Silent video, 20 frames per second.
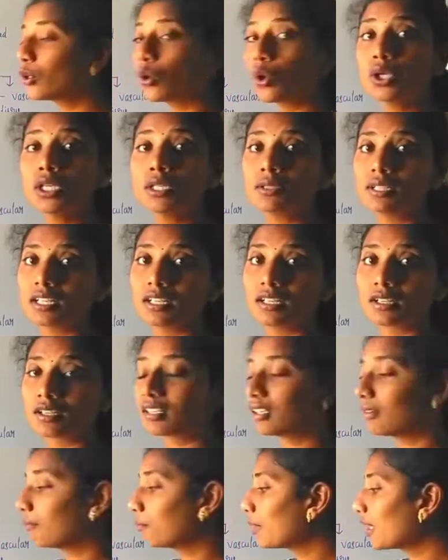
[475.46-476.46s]
Don't
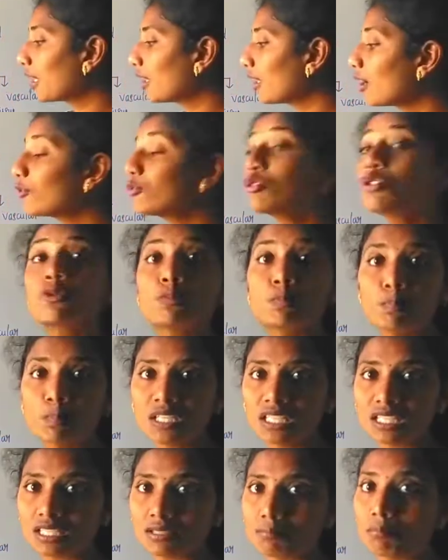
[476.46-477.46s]
pronounce
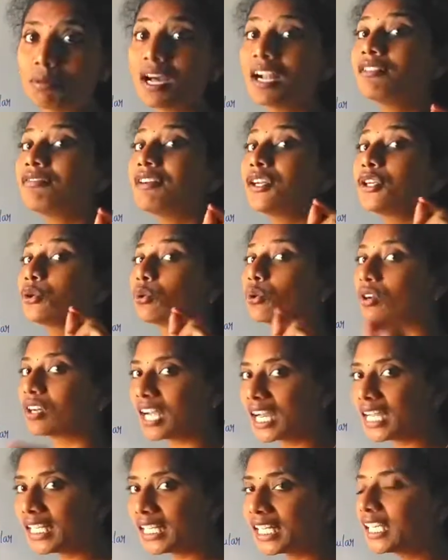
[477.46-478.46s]
P, but when you are
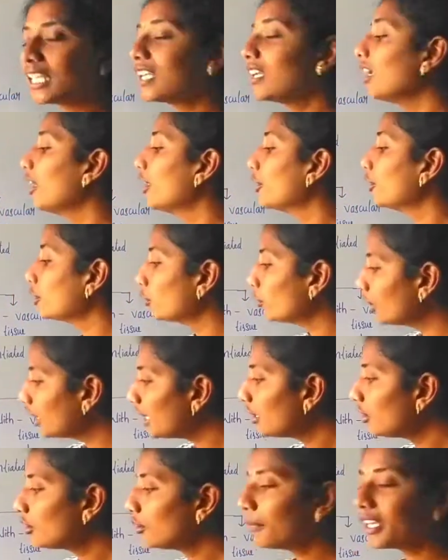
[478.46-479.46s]
writing, you
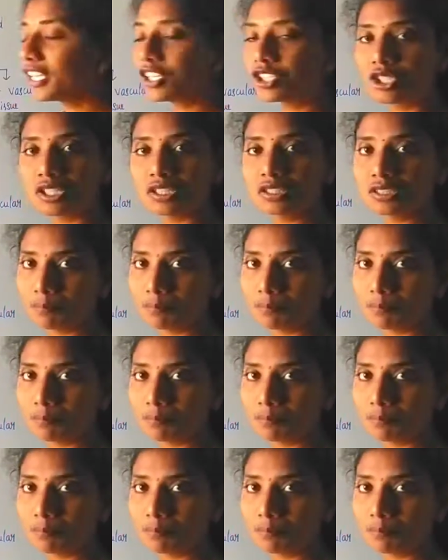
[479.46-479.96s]
need to mention